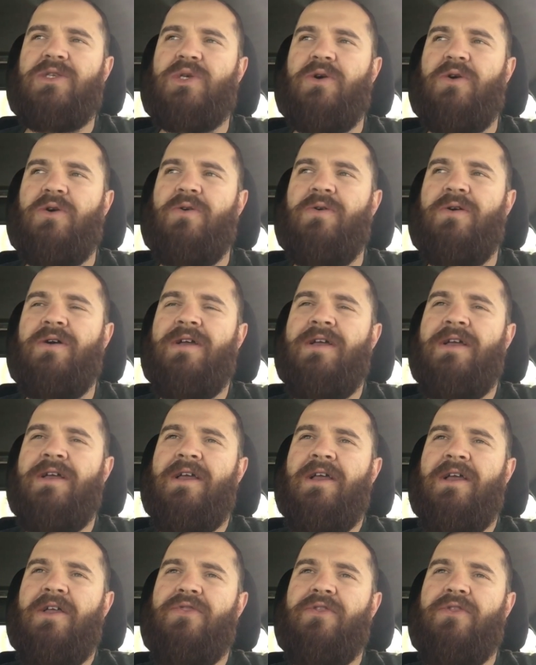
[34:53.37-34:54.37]
And so
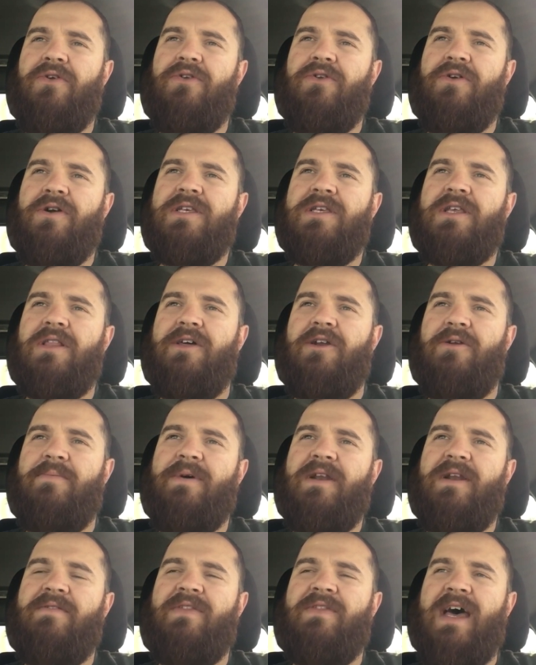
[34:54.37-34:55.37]
there is a
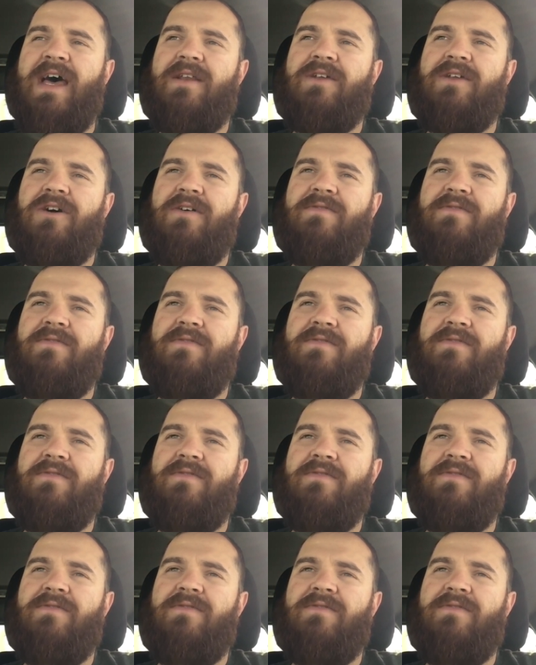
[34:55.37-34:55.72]
little bit of that